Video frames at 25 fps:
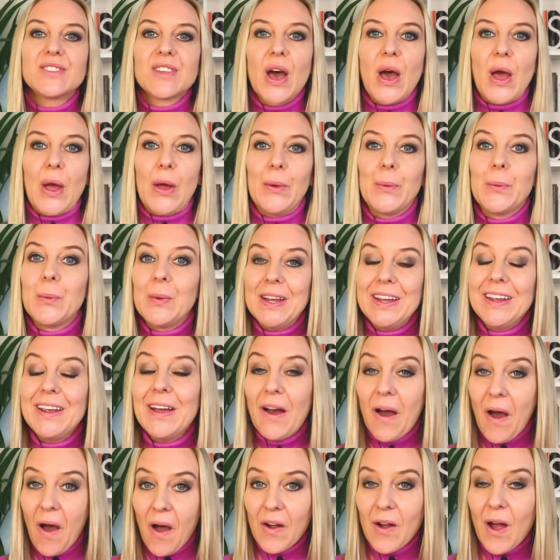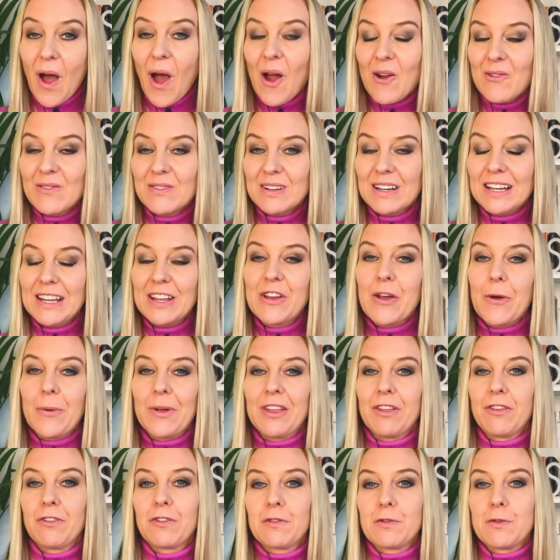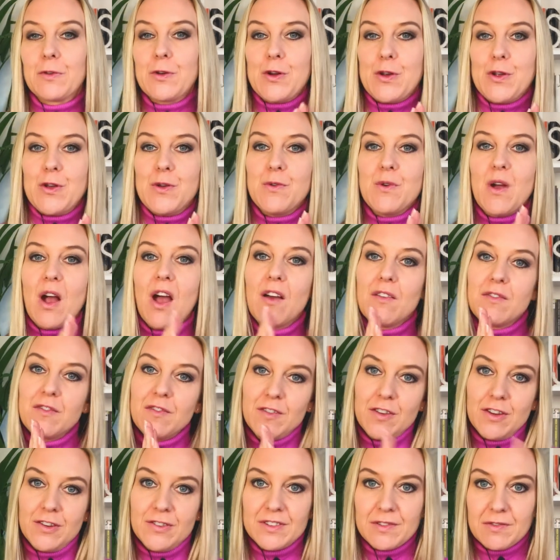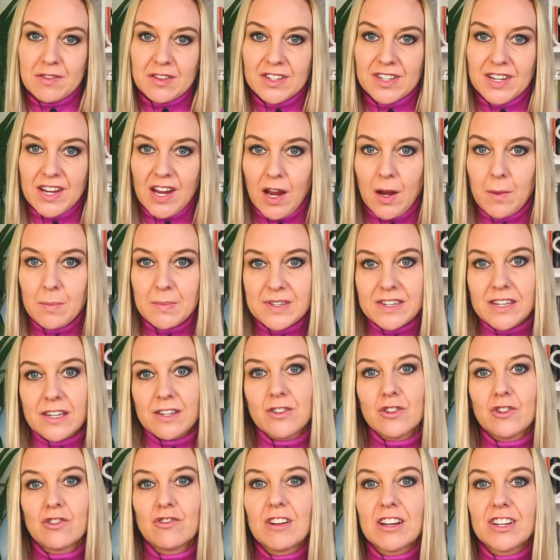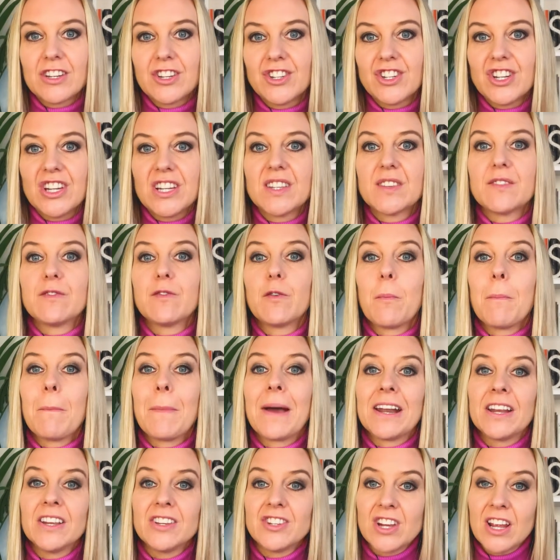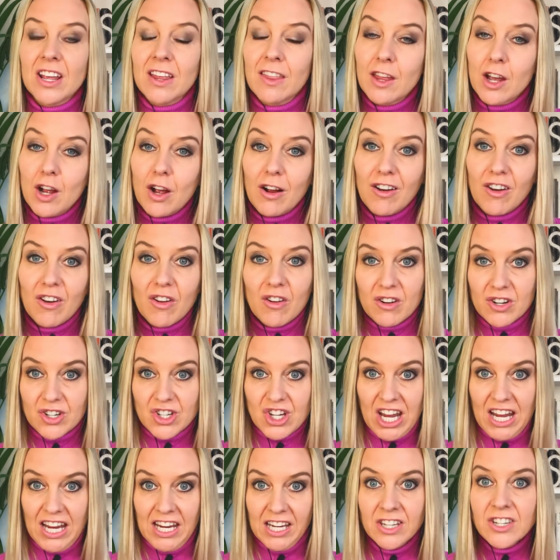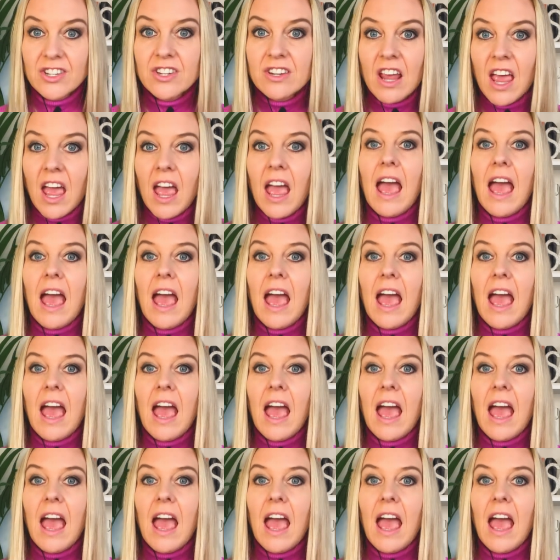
So we are currently going through a few different tips and strategies for managing the clock change.